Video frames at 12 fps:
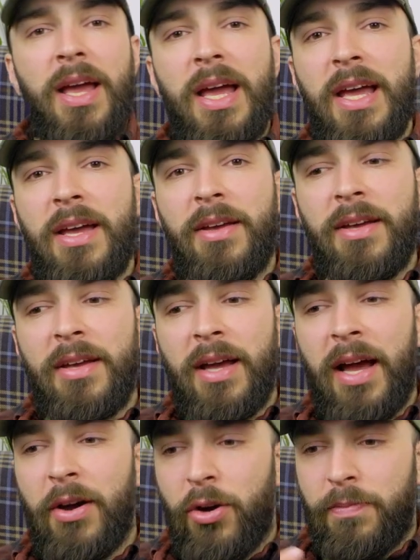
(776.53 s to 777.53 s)

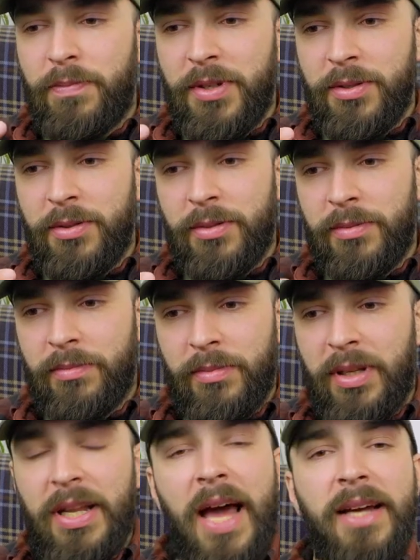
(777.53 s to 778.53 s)
I hope you
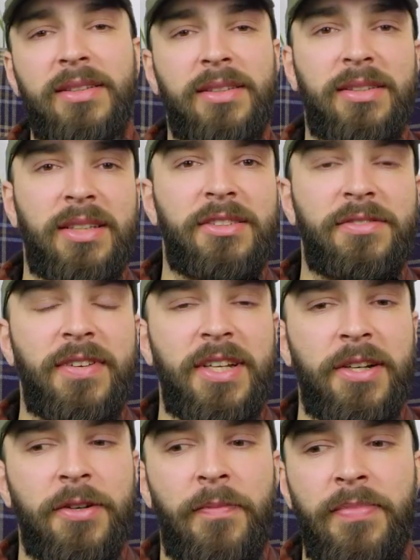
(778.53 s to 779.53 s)
liked this
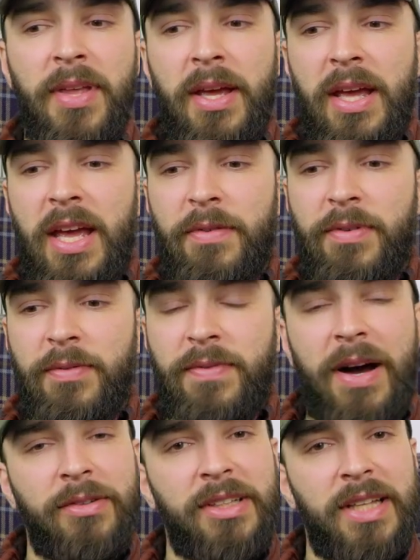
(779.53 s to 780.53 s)
video. If you
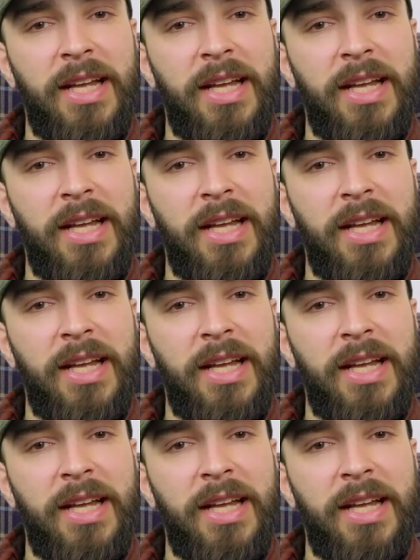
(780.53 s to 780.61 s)
found it